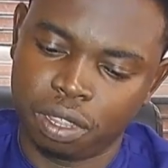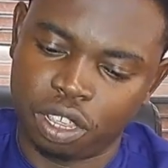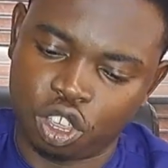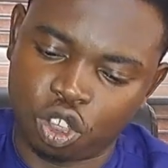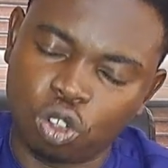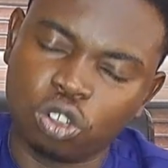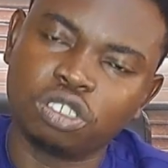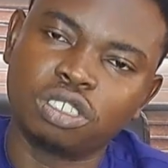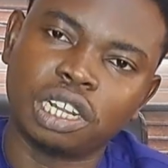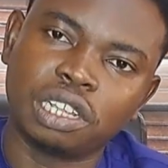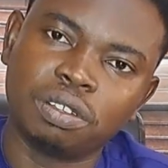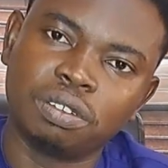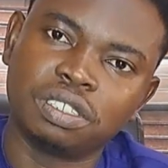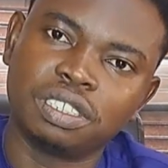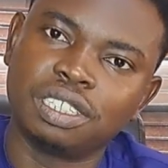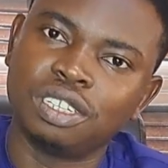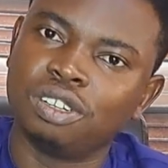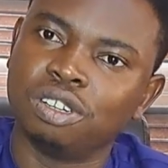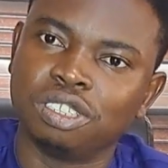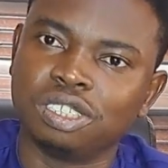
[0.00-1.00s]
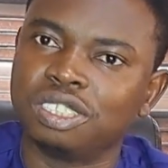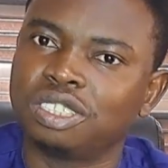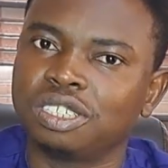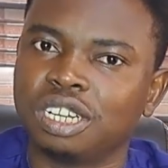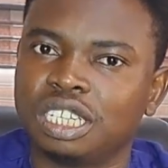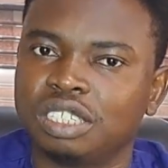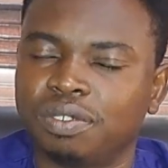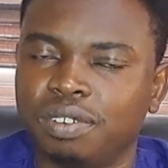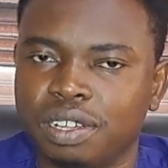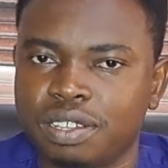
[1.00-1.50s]
The contract of sale doesn't
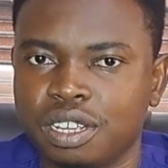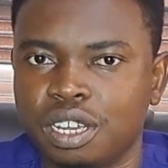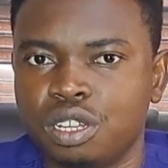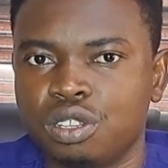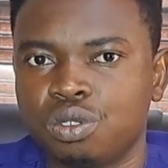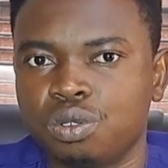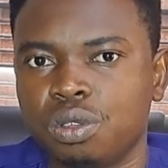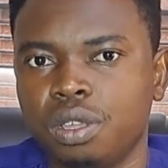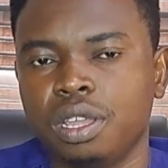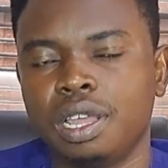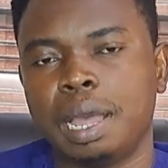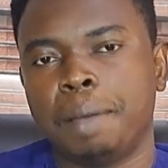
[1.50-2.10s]
transfer title.